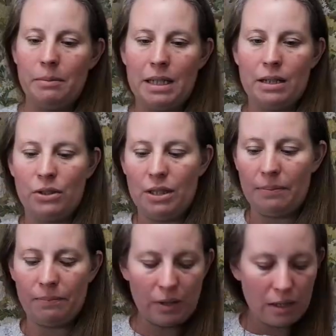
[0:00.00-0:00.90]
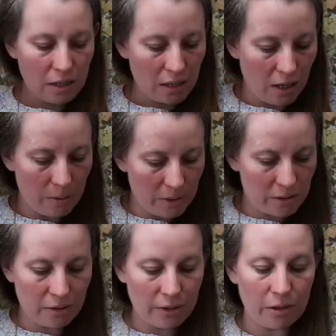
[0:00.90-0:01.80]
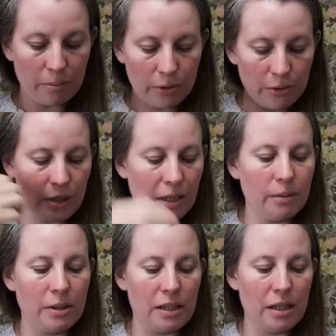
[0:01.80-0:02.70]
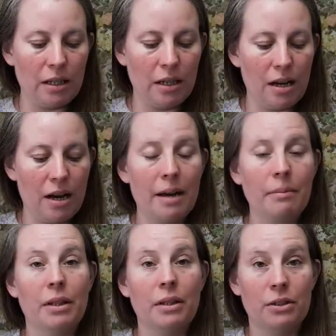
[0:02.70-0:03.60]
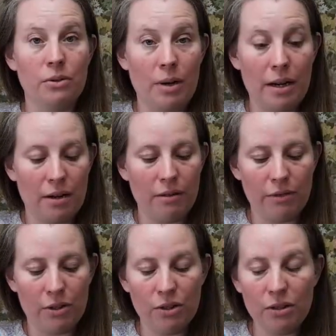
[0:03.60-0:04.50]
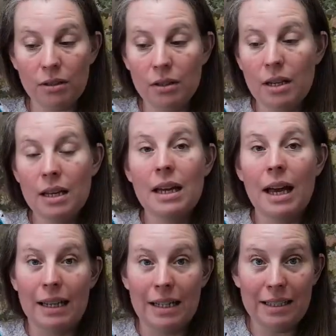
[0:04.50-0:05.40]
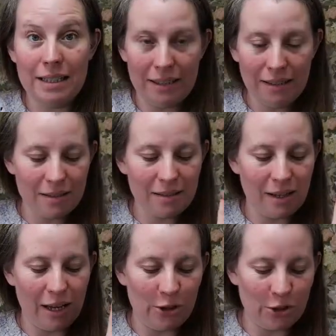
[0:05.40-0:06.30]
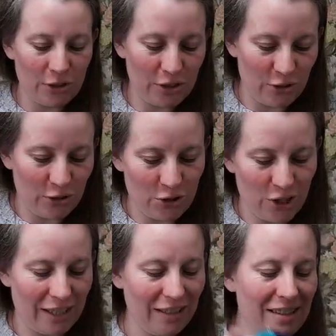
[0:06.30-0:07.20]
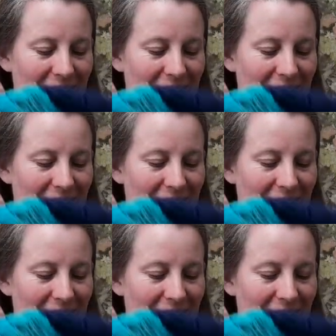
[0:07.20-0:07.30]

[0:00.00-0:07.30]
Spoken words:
me now see. I was still in the blue and I was thinking I'm going to run out of yarn, and I did. I lost that yarn chicken.